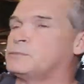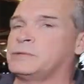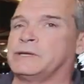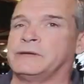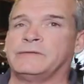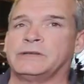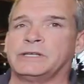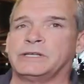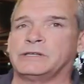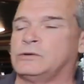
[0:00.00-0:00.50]

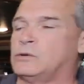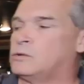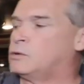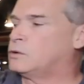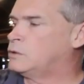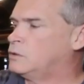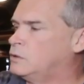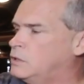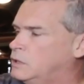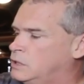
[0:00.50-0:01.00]
pivoting
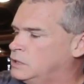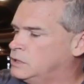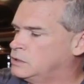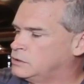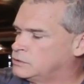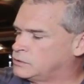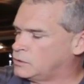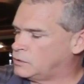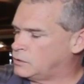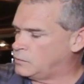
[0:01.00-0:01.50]
door.
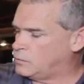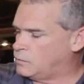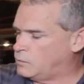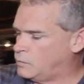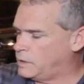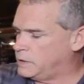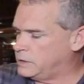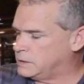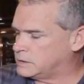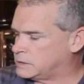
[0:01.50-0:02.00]
So
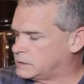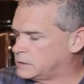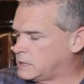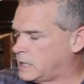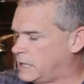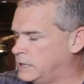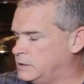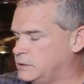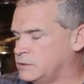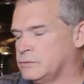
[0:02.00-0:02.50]
when the
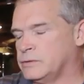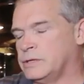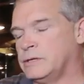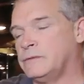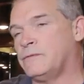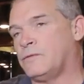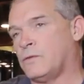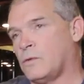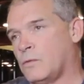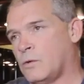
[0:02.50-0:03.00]
slides are
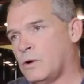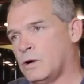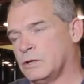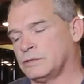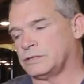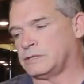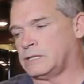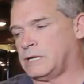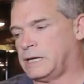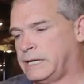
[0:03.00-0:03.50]
in, full
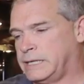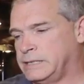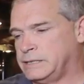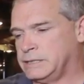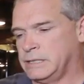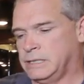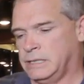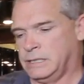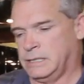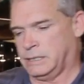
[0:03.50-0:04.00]
wall
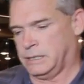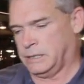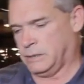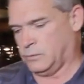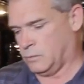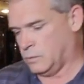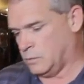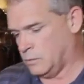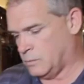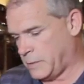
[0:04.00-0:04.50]
slides,
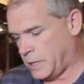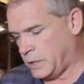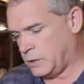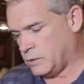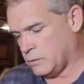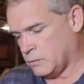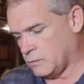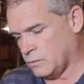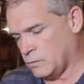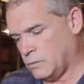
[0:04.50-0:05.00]
it will
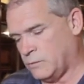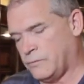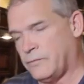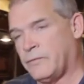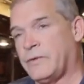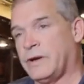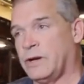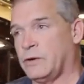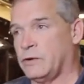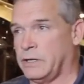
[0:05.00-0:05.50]
make your room
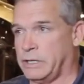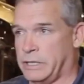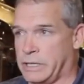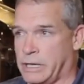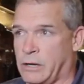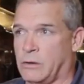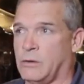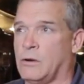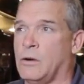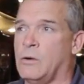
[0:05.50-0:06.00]
fairly
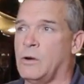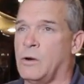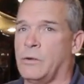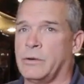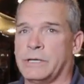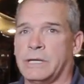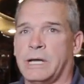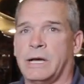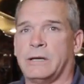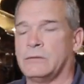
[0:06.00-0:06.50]
narrow
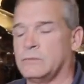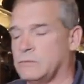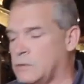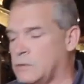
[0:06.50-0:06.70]
going down the